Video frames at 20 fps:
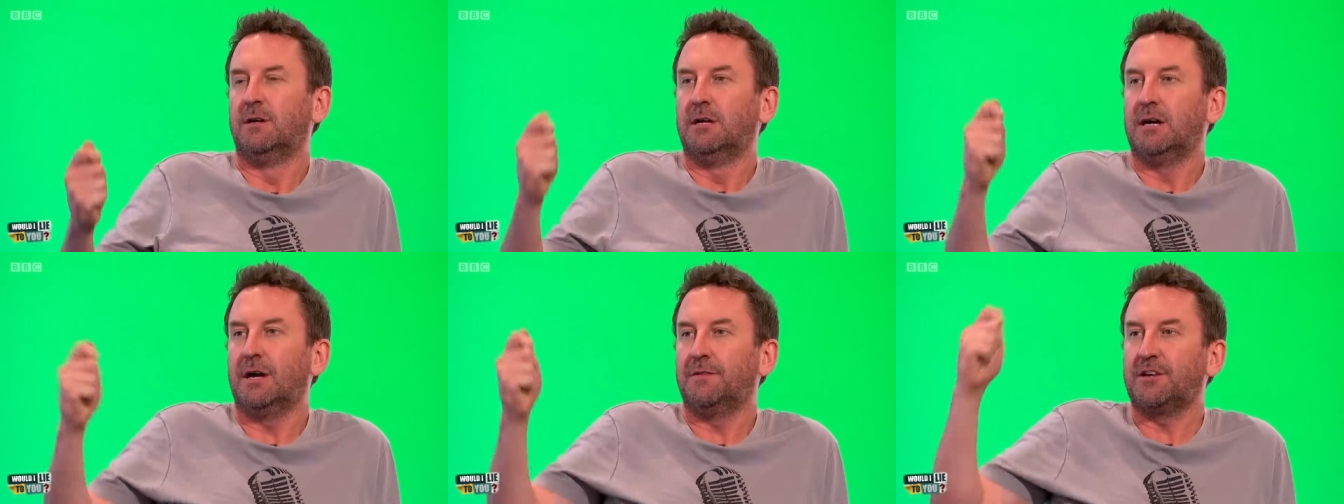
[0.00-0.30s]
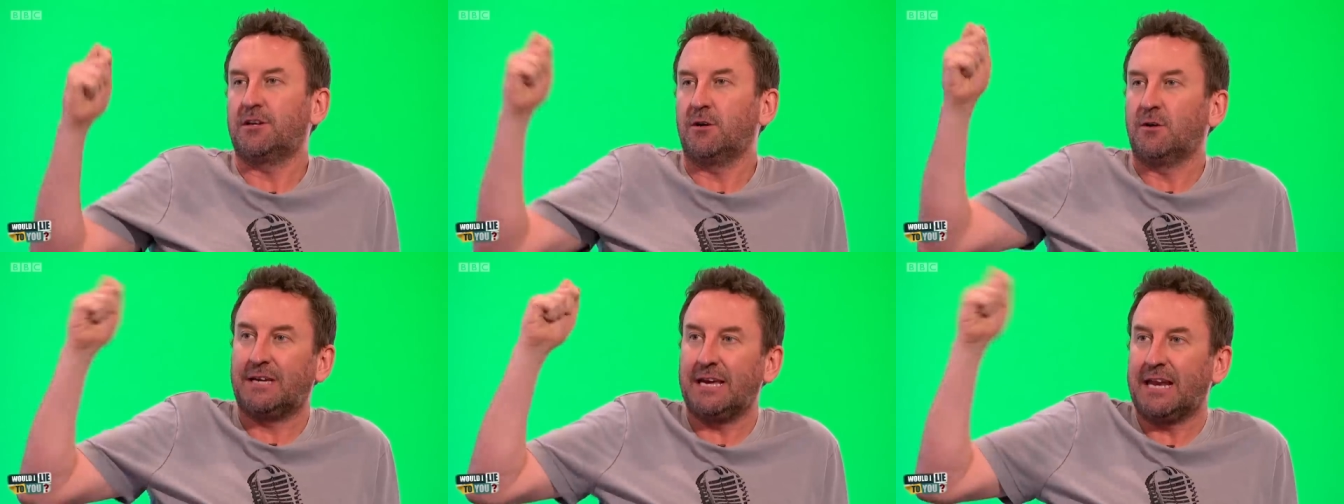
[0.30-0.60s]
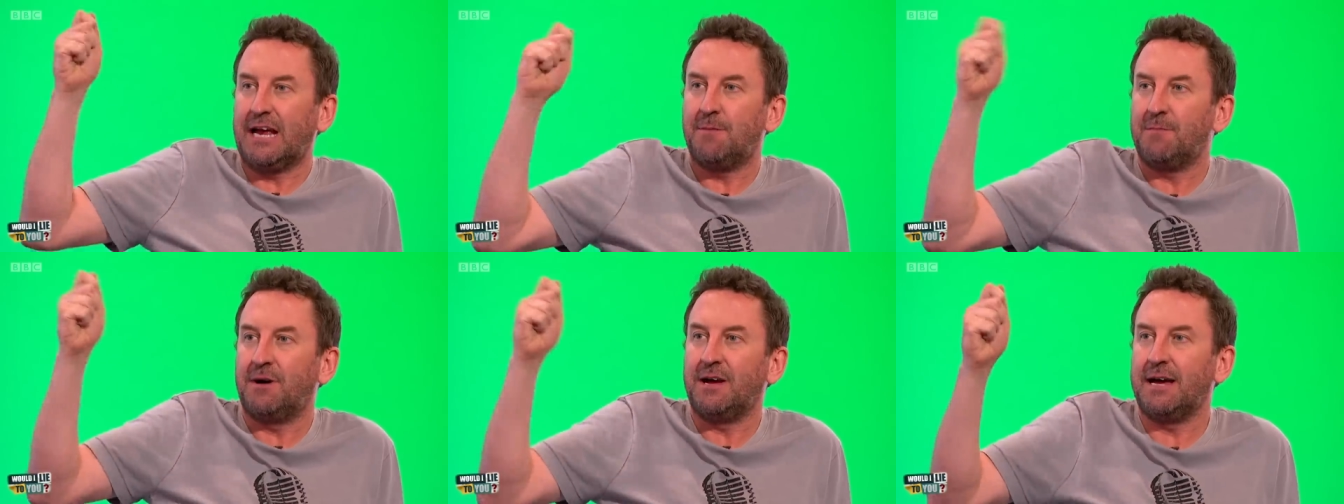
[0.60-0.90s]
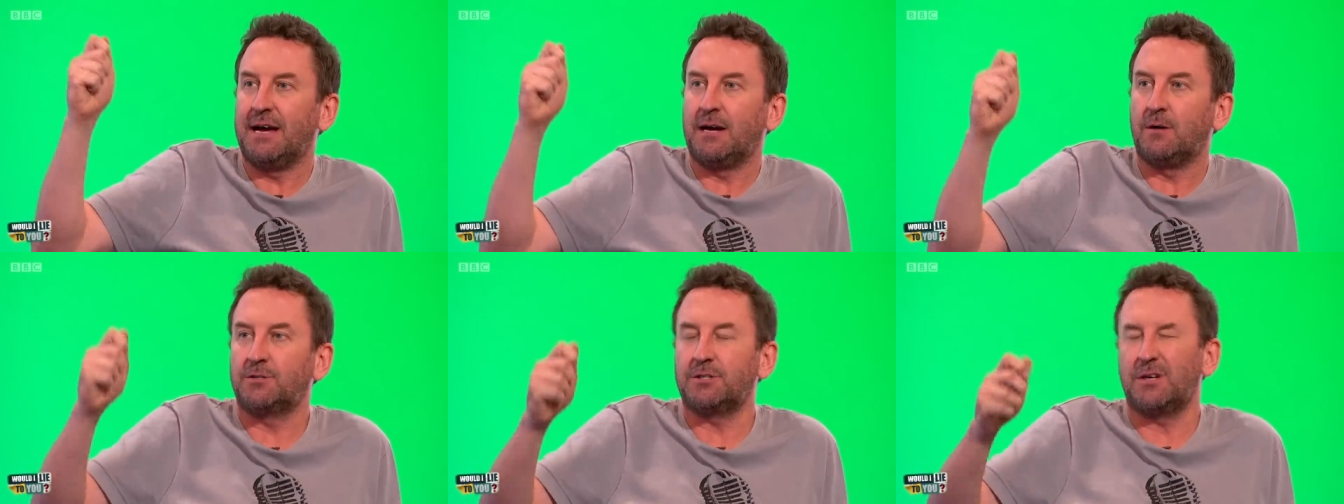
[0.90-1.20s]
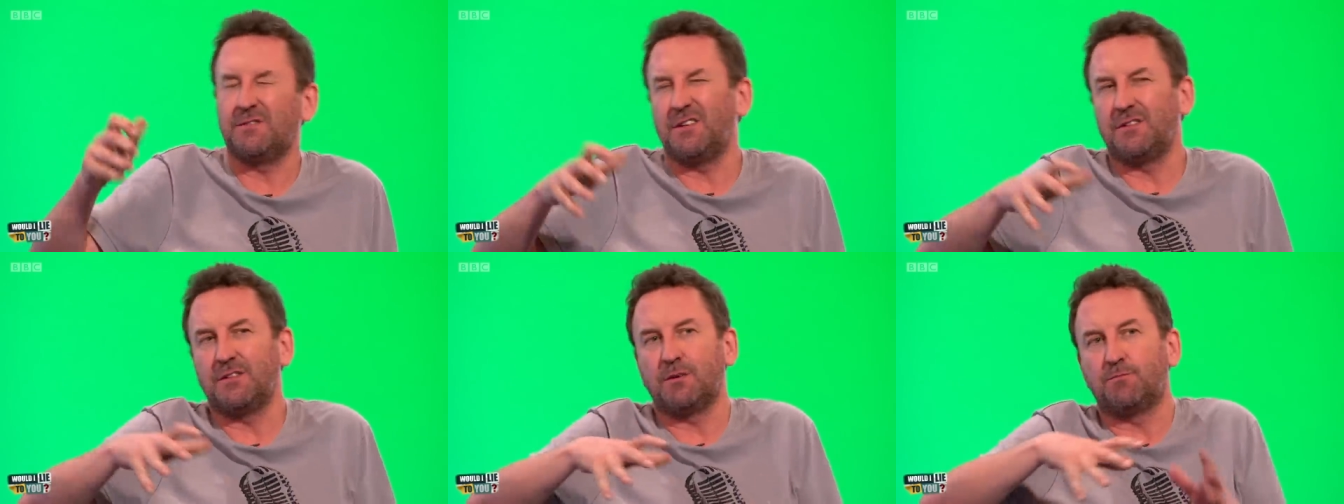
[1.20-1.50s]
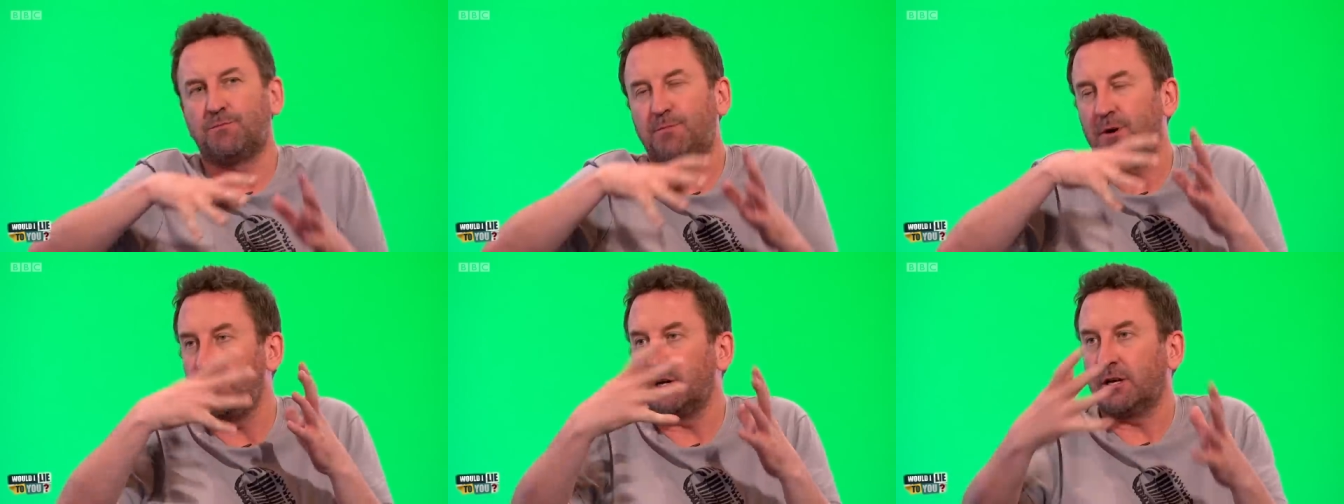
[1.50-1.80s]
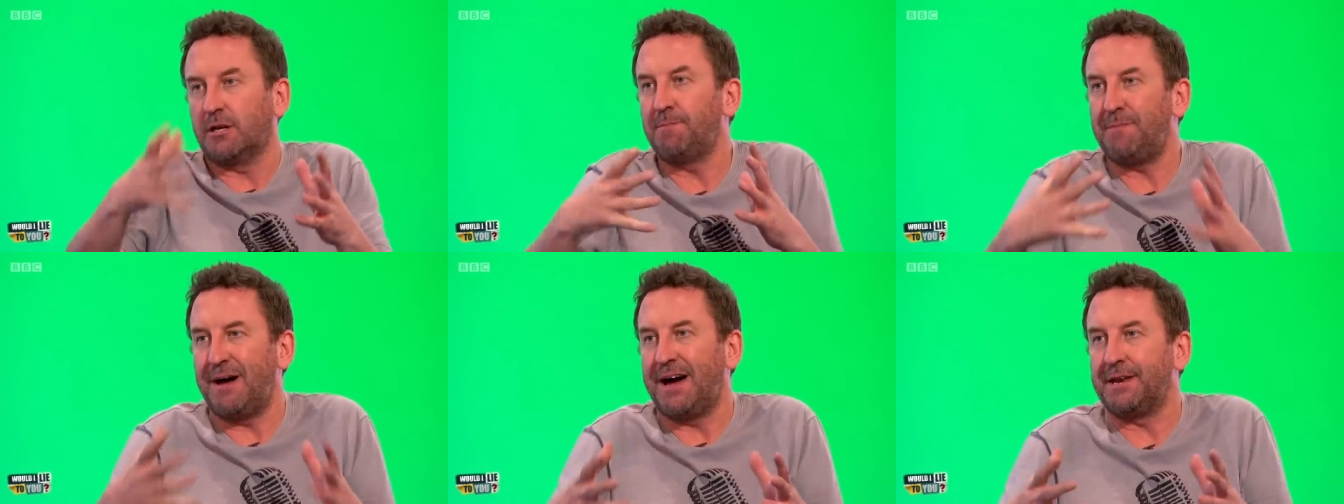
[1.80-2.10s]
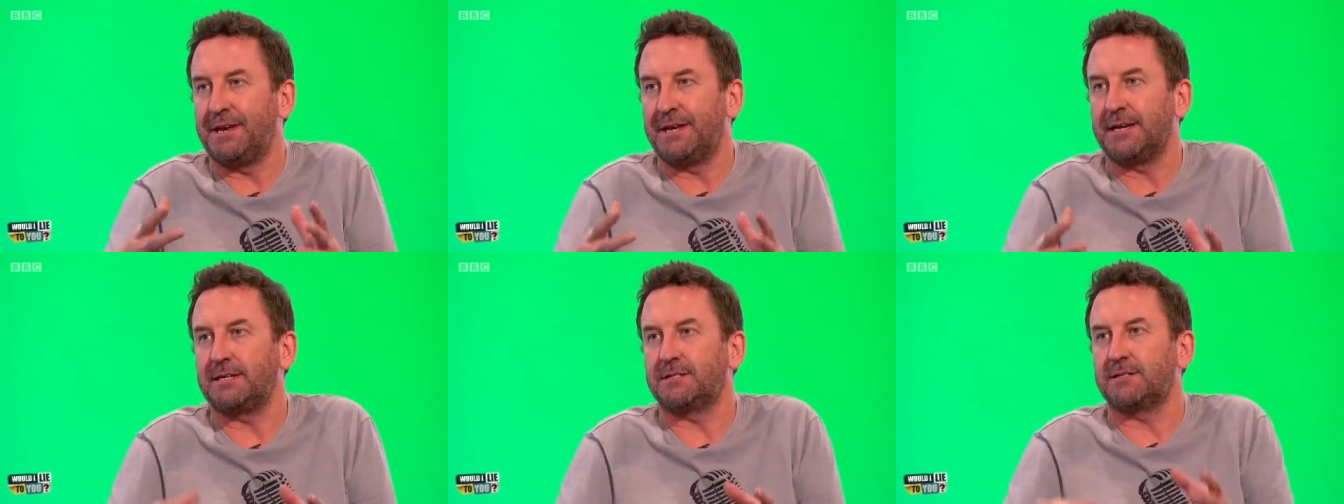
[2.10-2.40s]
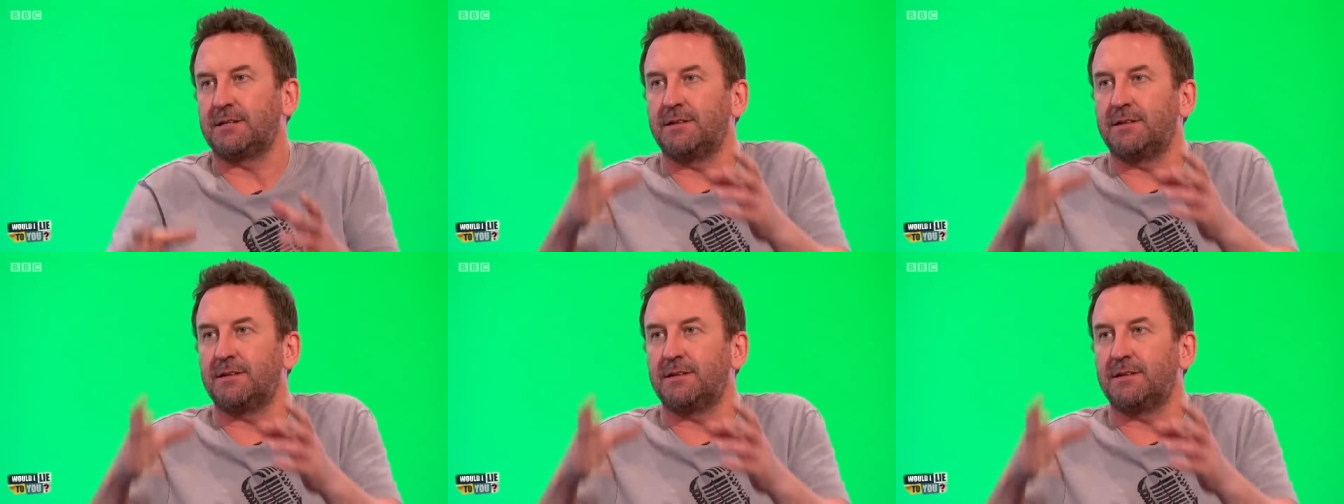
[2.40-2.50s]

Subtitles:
and they go, get out of my house, and then the burglar panics,